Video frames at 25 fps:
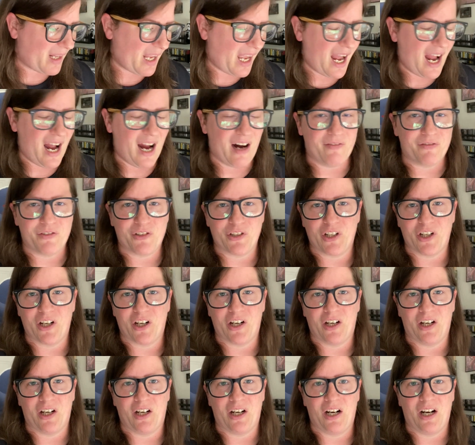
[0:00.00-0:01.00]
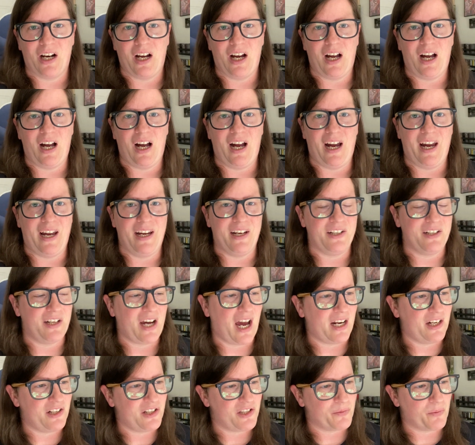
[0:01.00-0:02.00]
after I
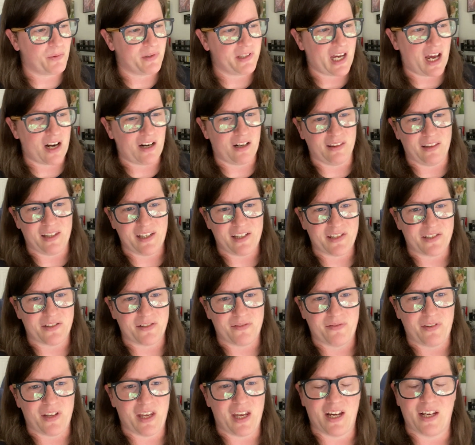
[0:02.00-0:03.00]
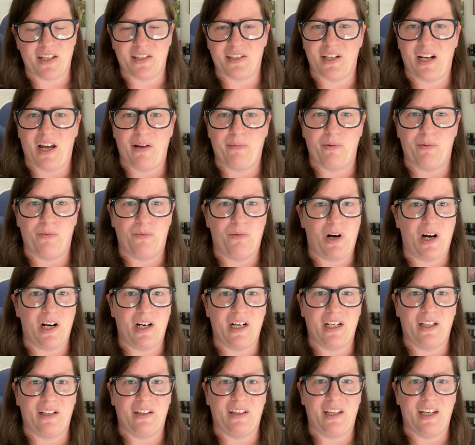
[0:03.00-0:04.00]
kind of just went down a list of things that I've been
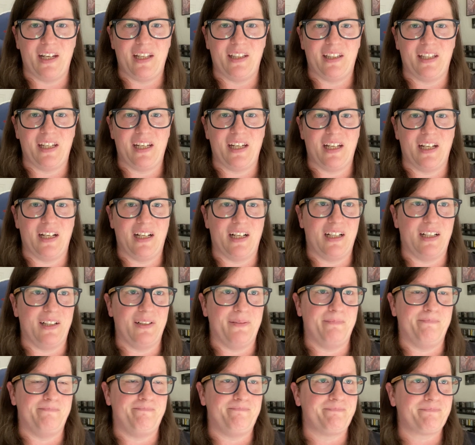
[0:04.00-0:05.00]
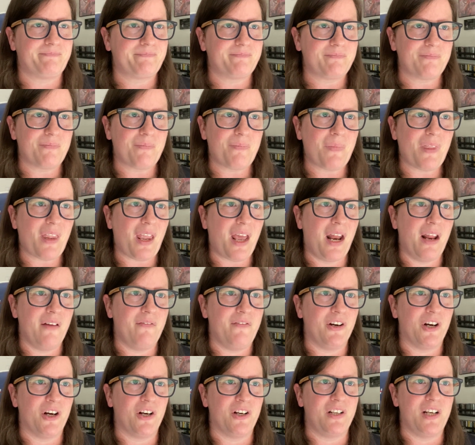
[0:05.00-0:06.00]
wanting lately. I
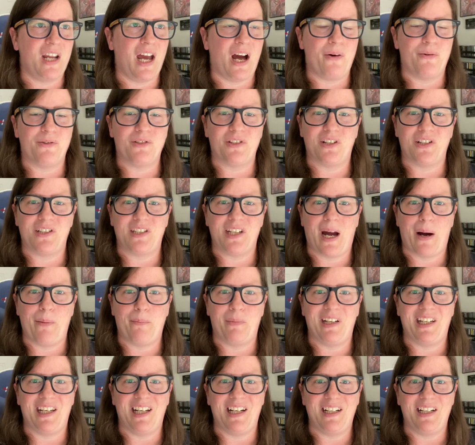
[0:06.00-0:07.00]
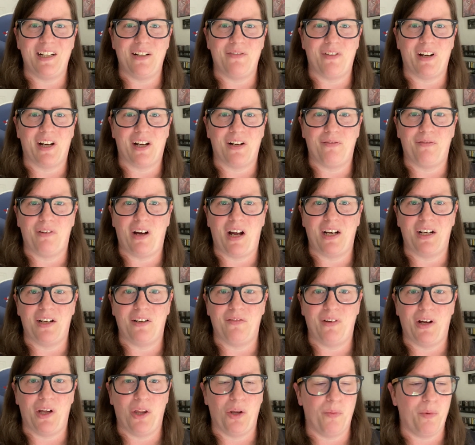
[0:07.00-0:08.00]
figured now was a good time to get it if I could find it
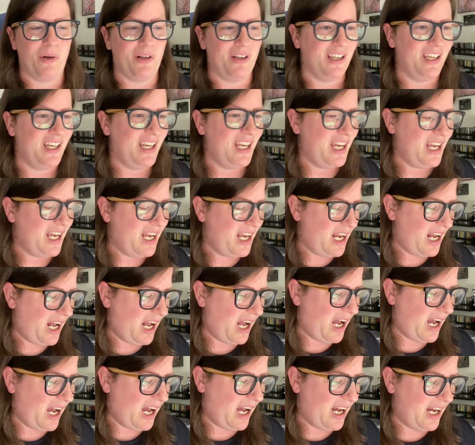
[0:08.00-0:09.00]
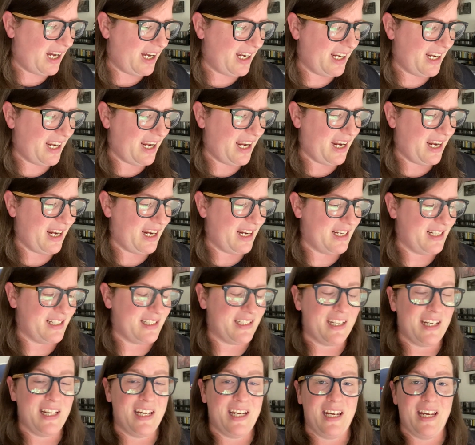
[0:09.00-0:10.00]
available,
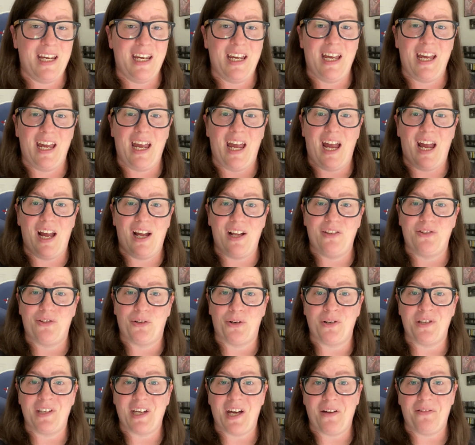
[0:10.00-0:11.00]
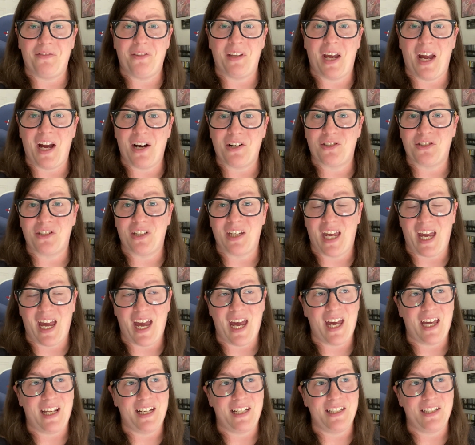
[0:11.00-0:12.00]
and turns out they actually
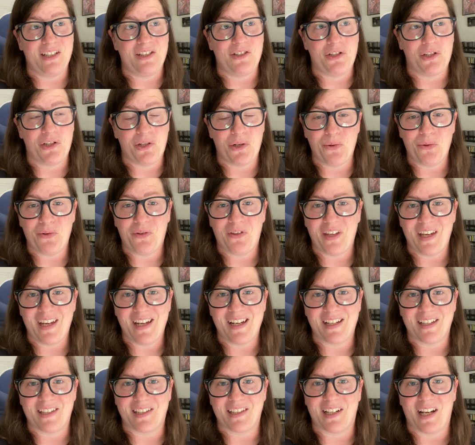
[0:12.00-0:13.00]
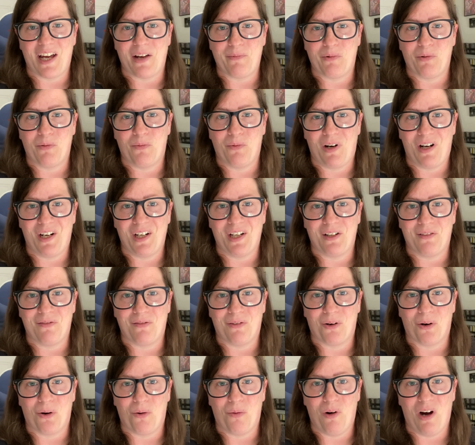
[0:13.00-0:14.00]
had two things that I've been wanting
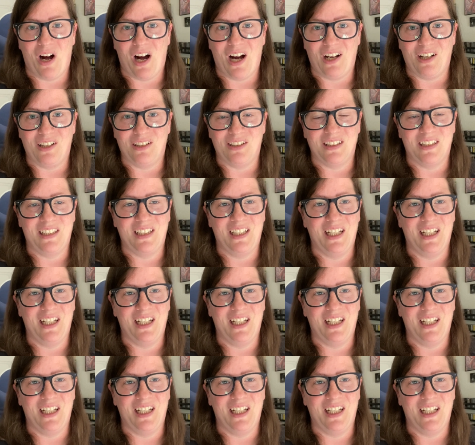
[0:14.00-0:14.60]
for a while.